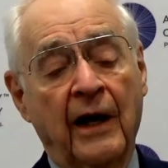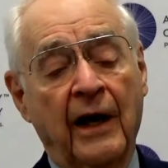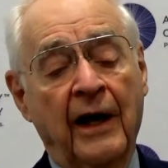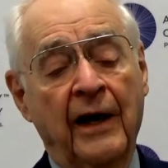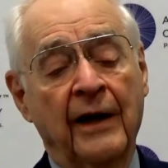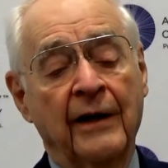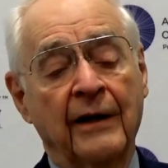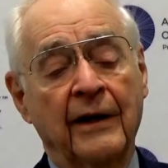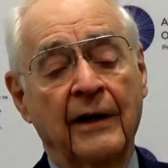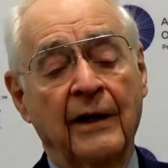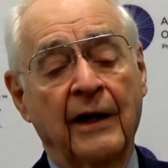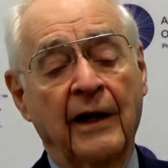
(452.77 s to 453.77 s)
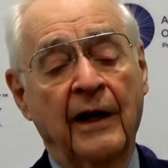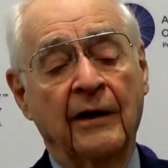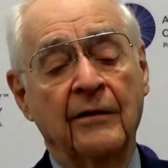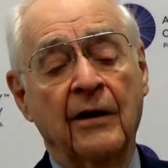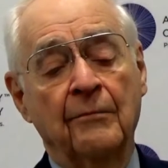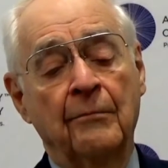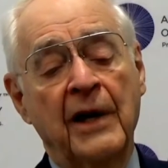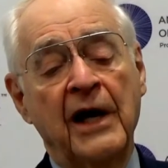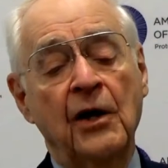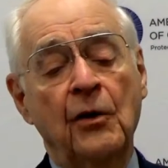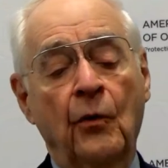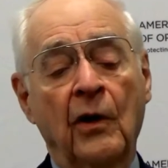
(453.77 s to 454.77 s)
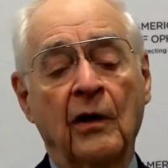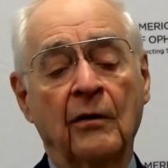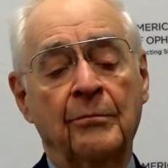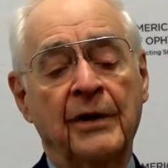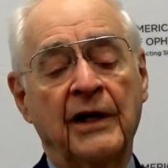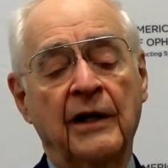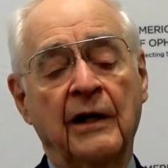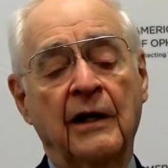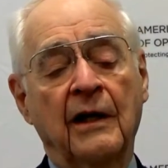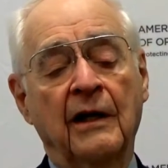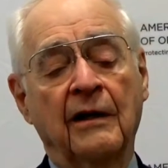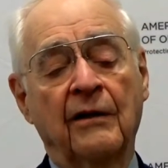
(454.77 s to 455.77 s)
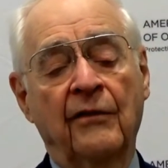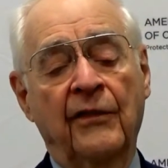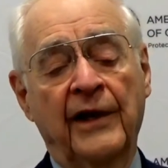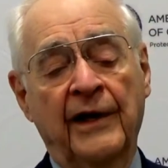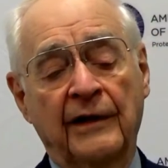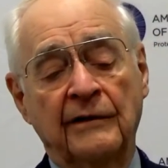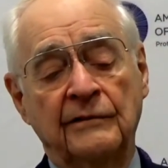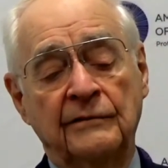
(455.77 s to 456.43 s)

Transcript: And it may well be that